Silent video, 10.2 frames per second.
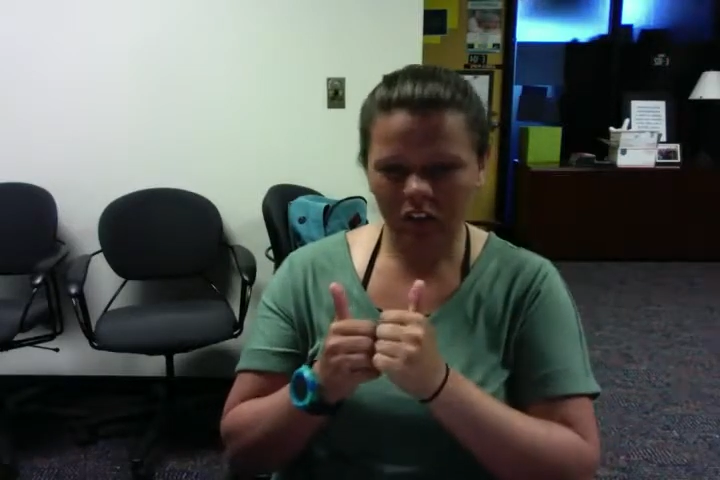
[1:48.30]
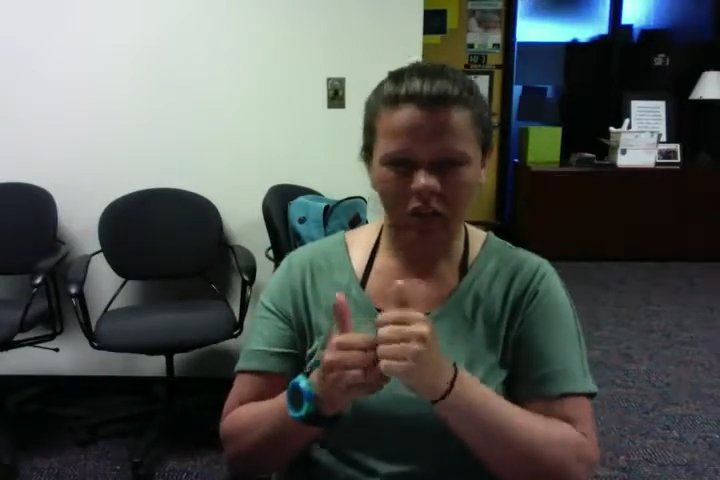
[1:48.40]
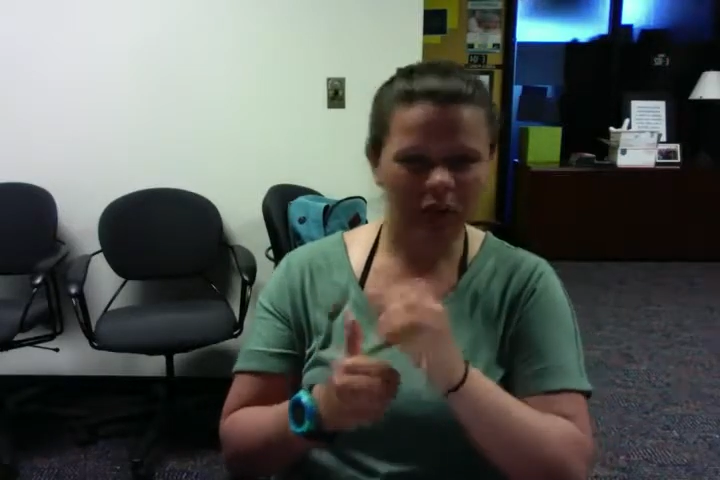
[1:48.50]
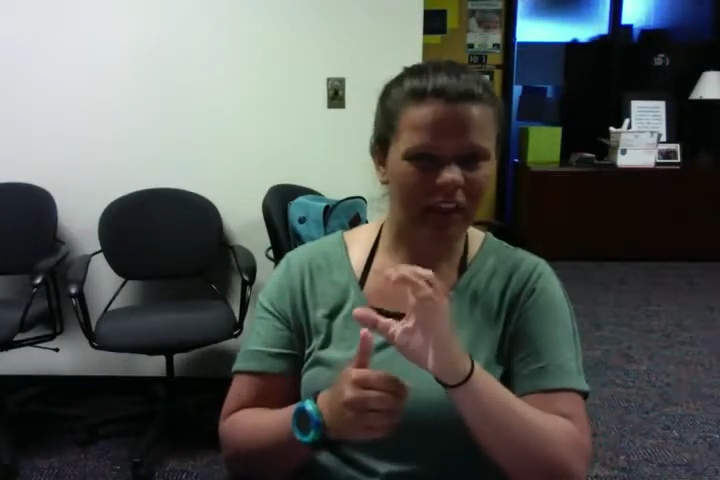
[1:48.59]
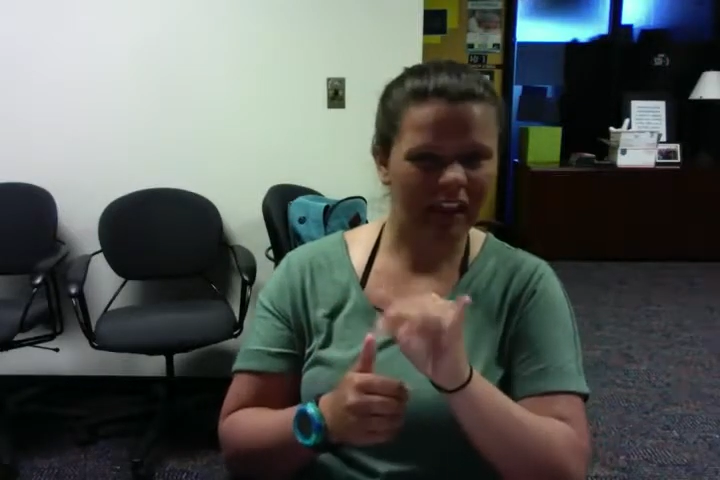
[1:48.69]

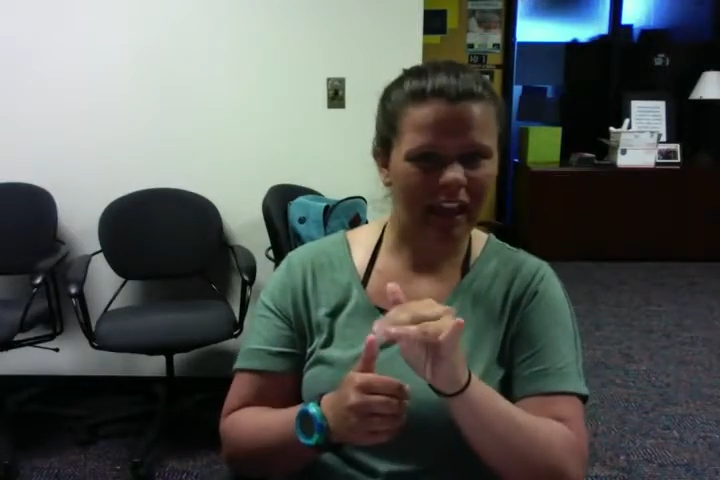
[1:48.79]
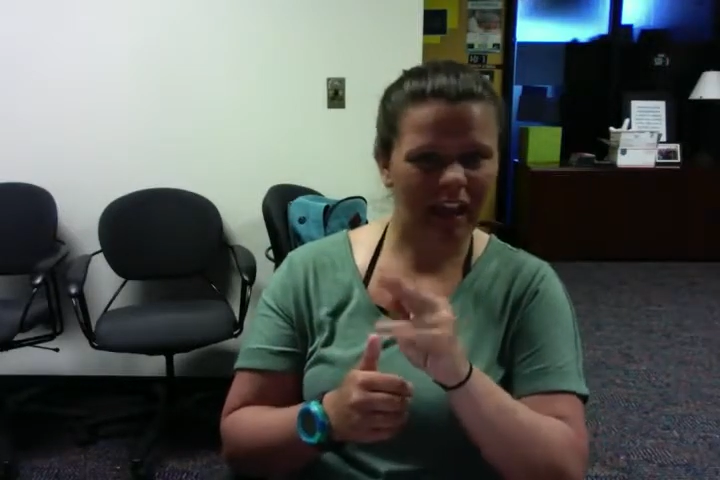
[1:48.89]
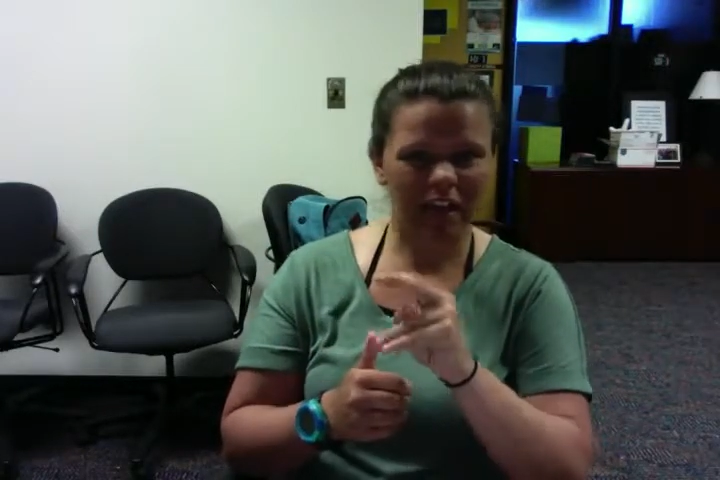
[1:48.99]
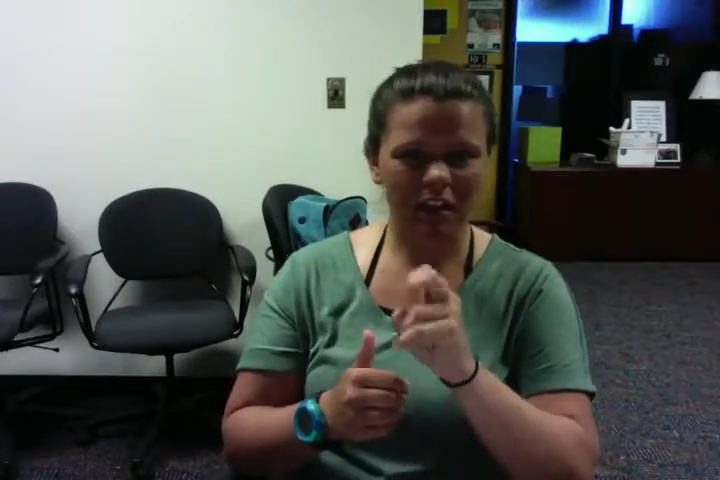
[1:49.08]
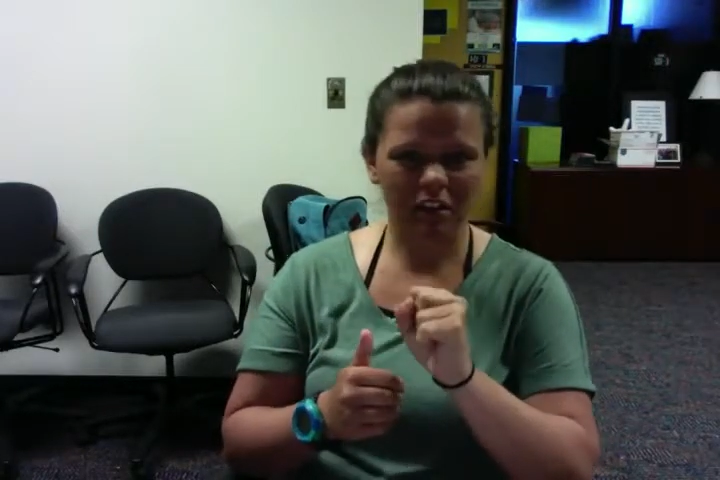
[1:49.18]
No.
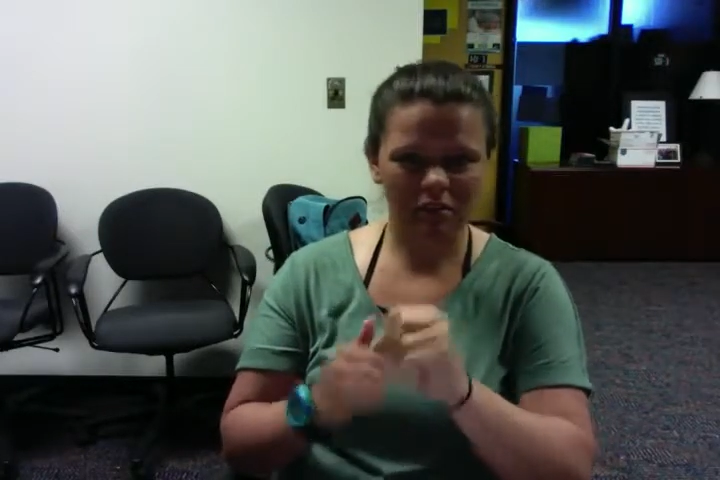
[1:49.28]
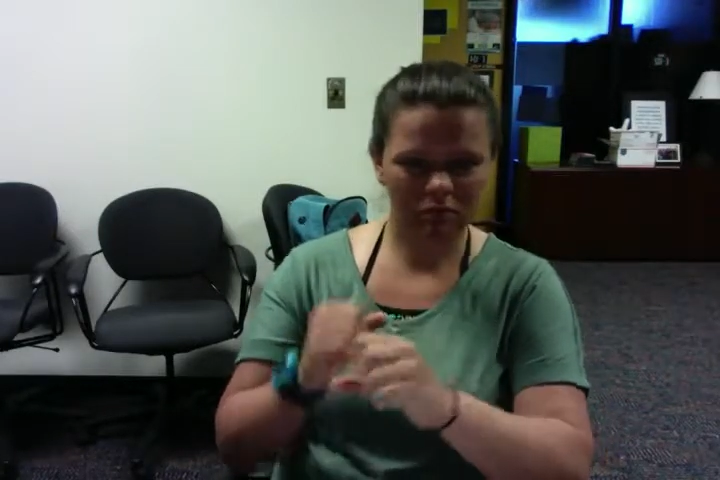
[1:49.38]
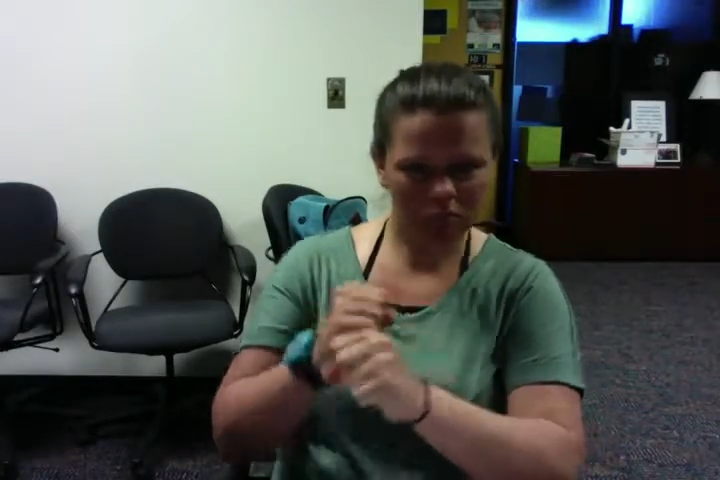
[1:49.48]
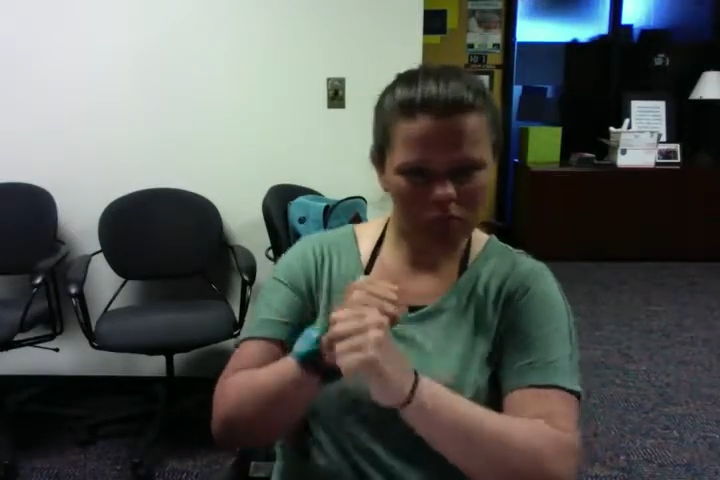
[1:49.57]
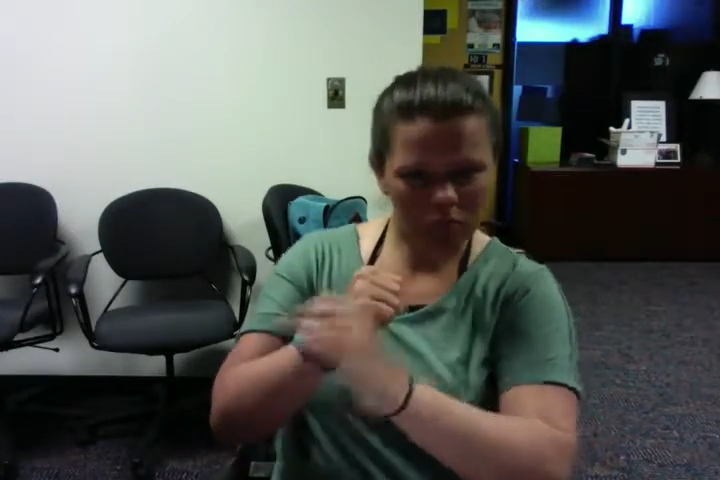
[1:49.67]

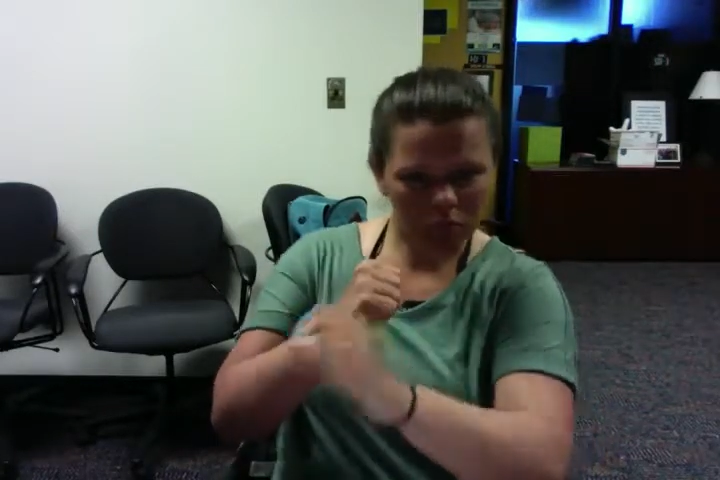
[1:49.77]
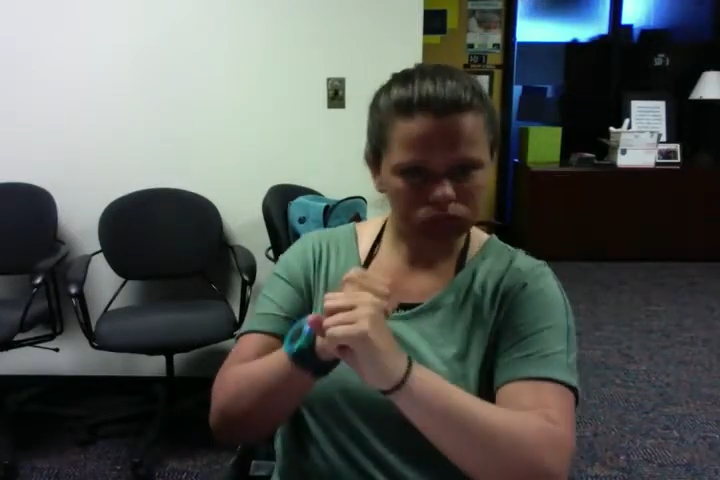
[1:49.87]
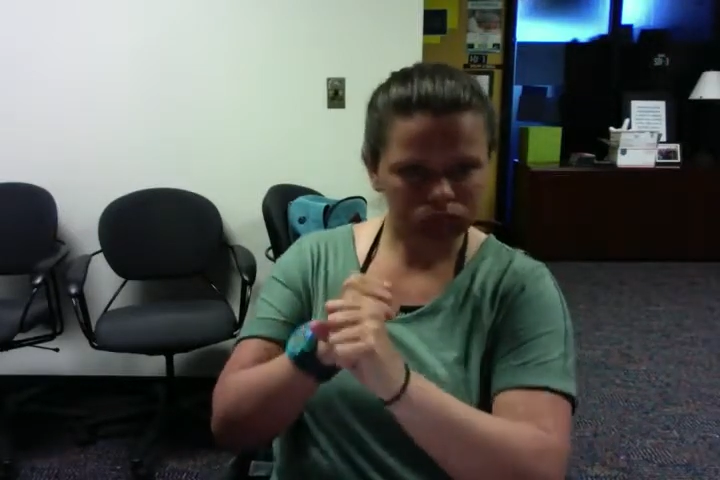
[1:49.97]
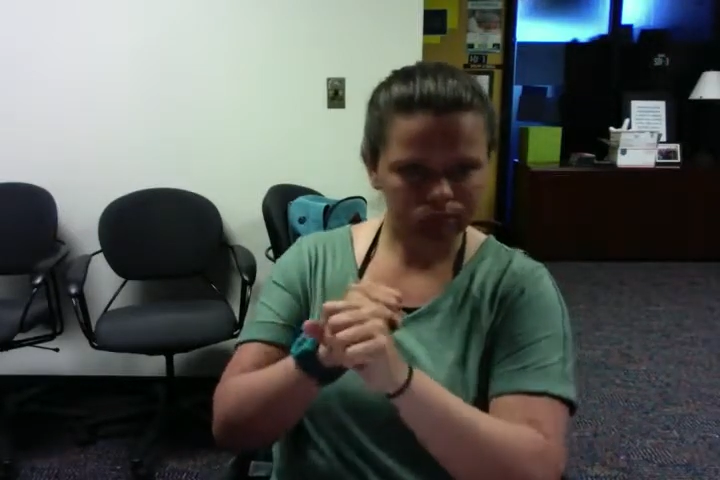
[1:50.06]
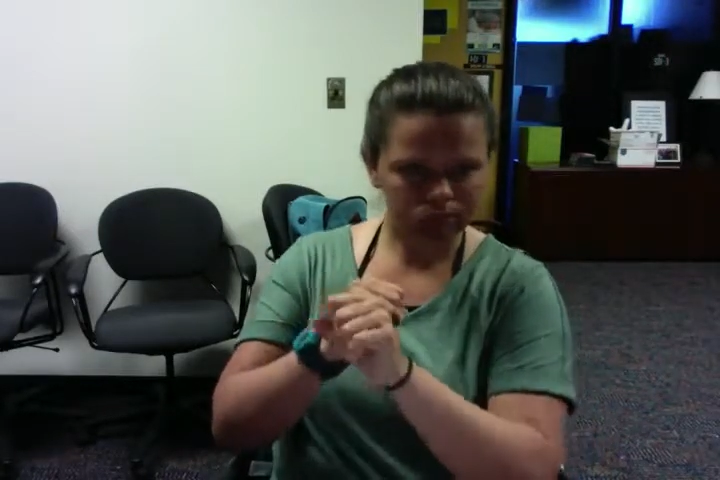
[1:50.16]
Tell you what, it
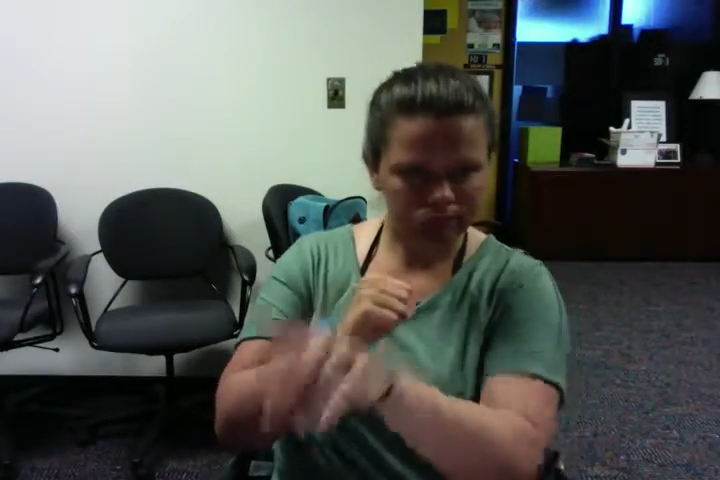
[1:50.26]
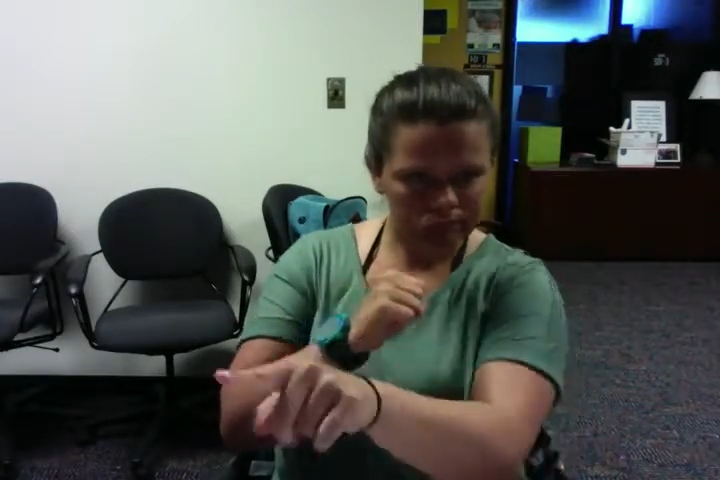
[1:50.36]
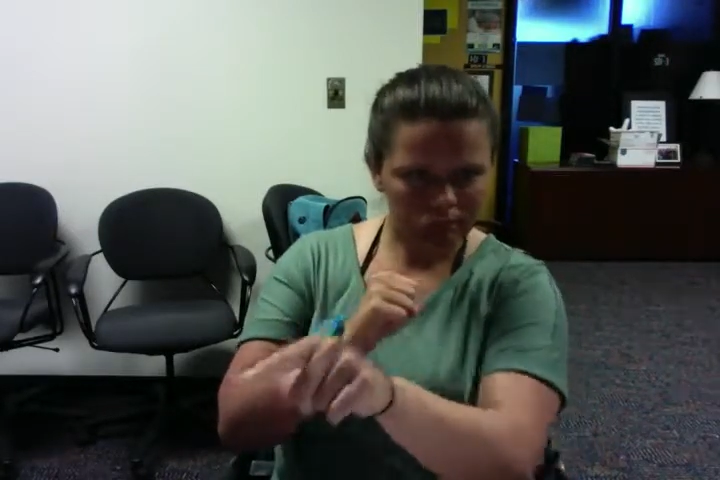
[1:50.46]
was